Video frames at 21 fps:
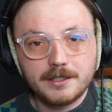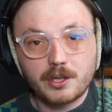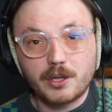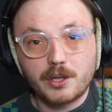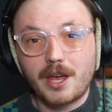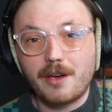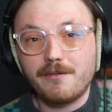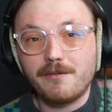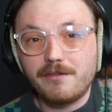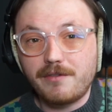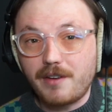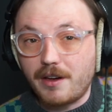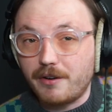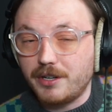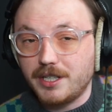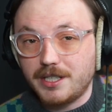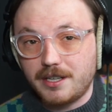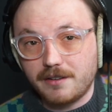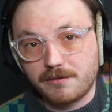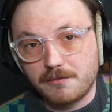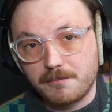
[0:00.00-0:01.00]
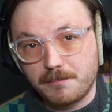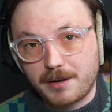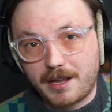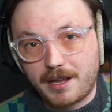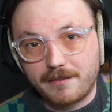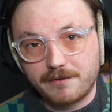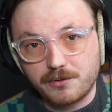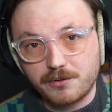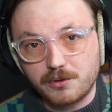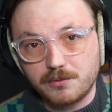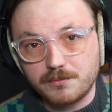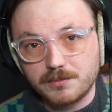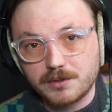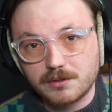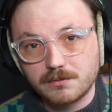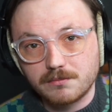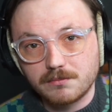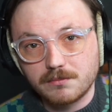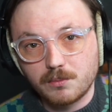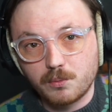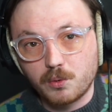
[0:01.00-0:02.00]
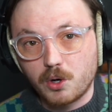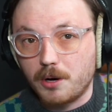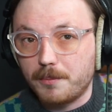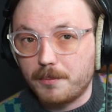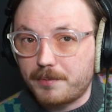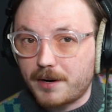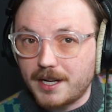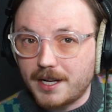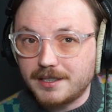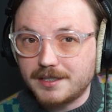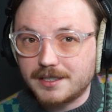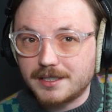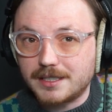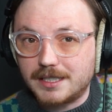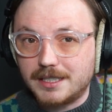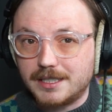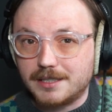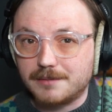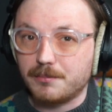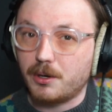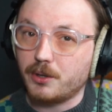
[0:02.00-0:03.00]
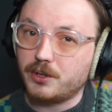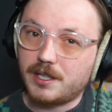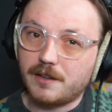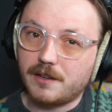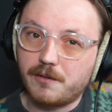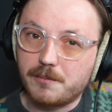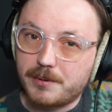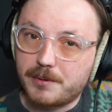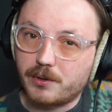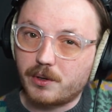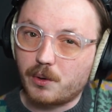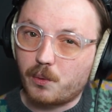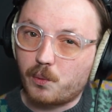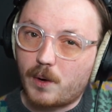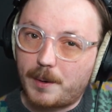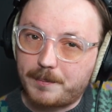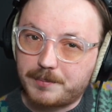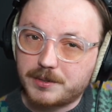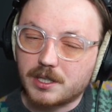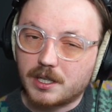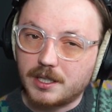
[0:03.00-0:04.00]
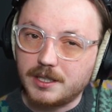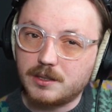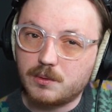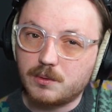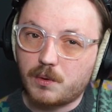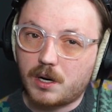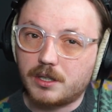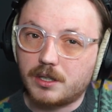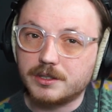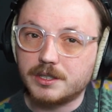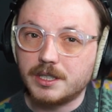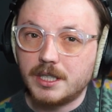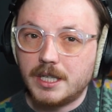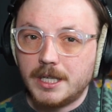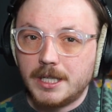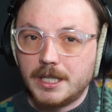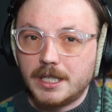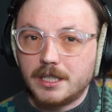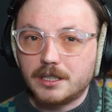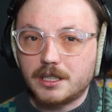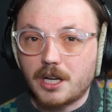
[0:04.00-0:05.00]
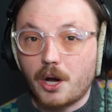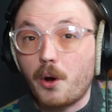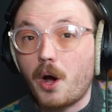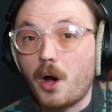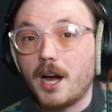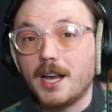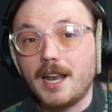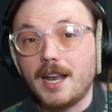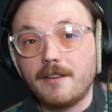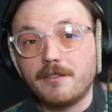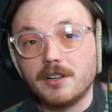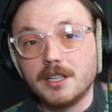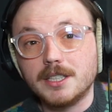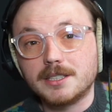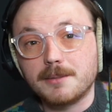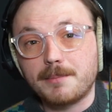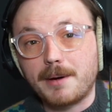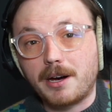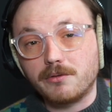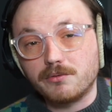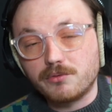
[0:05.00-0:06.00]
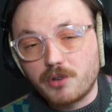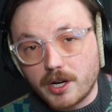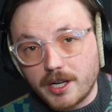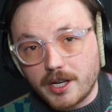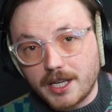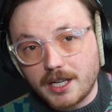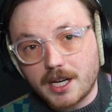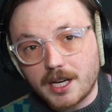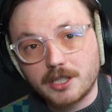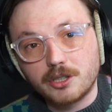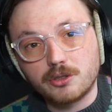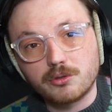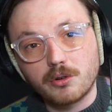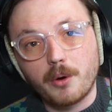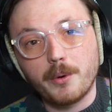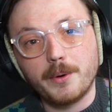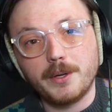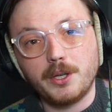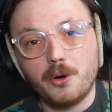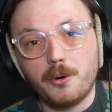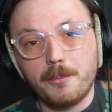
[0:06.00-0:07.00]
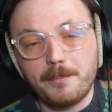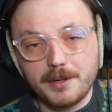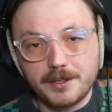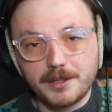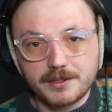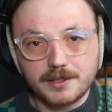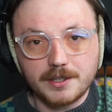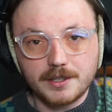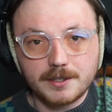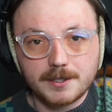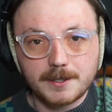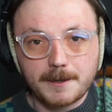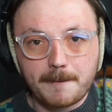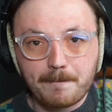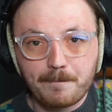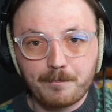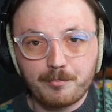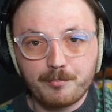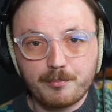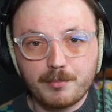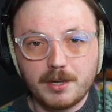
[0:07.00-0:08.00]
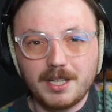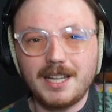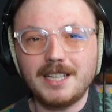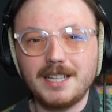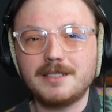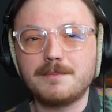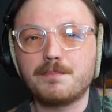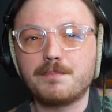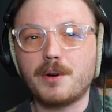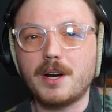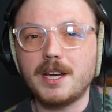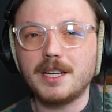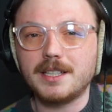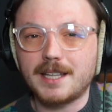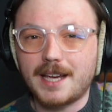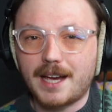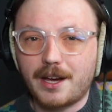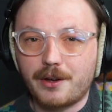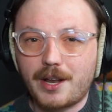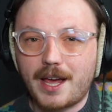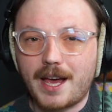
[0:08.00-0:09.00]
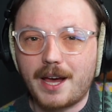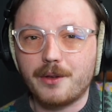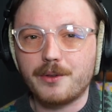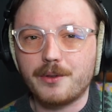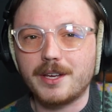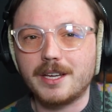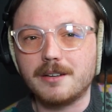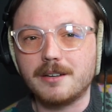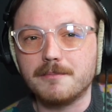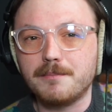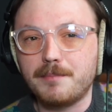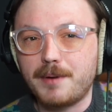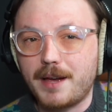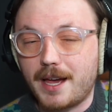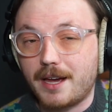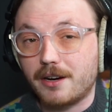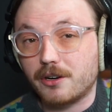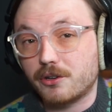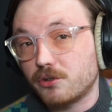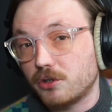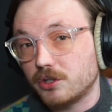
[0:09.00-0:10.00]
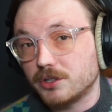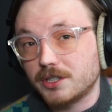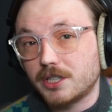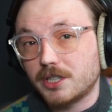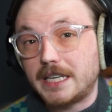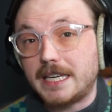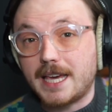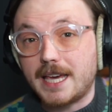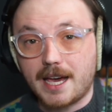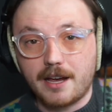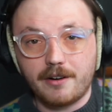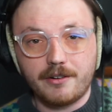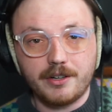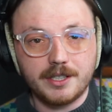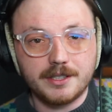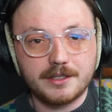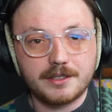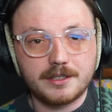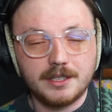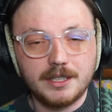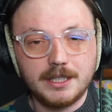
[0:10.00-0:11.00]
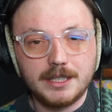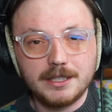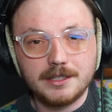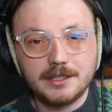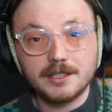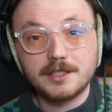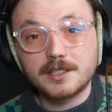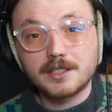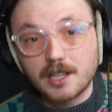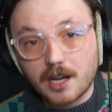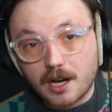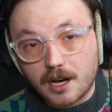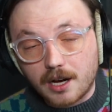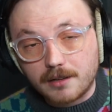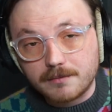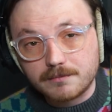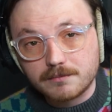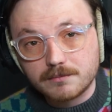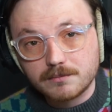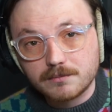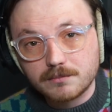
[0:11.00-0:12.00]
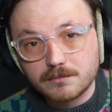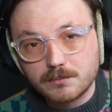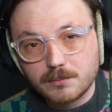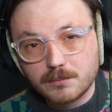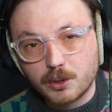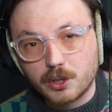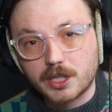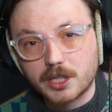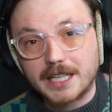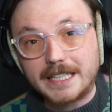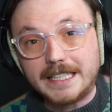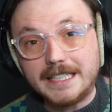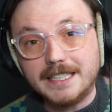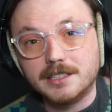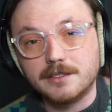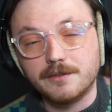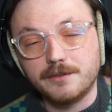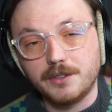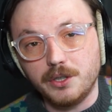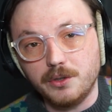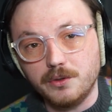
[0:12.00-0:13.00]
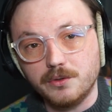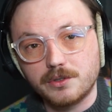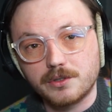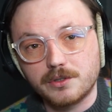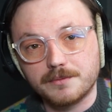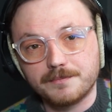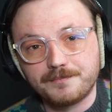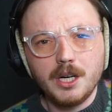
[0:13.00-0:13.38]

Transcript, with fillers: So they're very different platforms. WordPress is mostly for building websites, whilst Go High Level is about running and growing your business. But let's break down how they compare across key areas. To start, we'll look at ease of use.